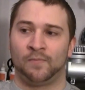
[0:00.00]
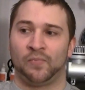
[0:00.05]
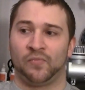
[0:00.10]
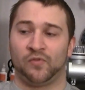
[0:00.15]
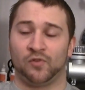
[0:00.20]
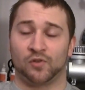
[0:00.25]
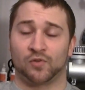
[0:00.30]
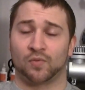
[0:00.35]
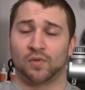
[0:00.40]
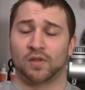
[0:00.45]
If
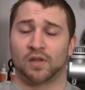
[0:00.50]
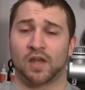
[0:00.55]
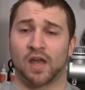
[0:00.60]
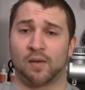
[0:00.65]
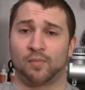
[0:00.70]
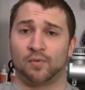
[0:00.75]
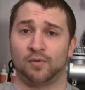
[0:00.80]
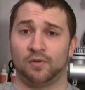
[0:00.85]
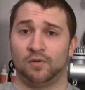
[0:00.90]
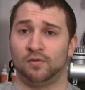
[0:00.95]
you just want the
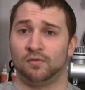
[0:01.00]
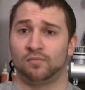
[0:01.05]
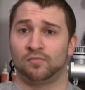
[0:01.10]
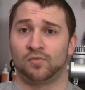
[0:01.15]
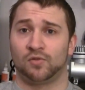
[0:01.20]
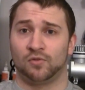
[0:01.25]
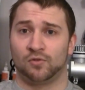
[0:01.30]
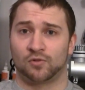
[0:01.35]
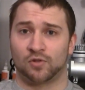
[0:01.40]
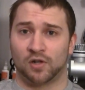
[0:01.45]
capital U,
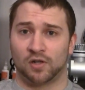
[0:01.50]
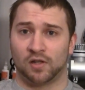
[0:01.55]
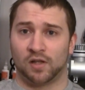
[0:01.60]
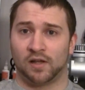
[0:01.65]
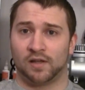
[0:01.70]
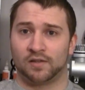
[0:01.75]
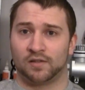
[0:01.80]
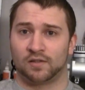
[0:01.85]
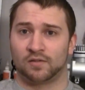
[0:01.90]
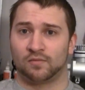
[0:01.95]
2 straight
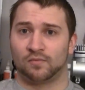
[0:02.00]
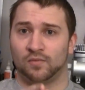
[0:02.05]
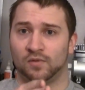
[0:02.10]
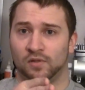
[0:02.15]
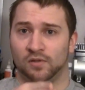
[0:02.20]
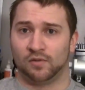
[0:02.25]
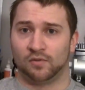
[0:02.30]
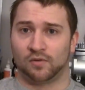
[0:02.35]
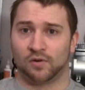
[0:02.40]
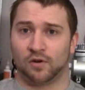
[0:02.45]
lines with
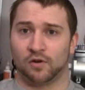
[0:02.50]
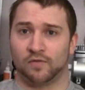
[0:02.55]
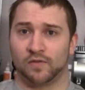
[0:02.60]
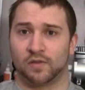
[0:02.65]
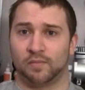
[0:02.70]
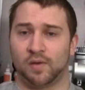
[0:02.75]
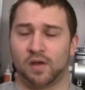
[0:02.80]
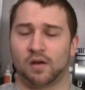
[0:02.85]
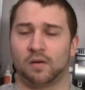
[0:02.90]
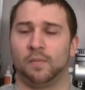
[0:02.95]
a little curve at
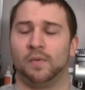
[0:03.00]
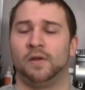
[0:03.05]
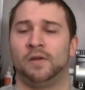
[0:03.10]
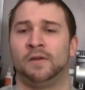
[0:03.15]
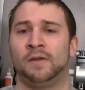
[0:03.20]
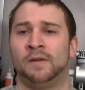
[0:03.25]
the bottom.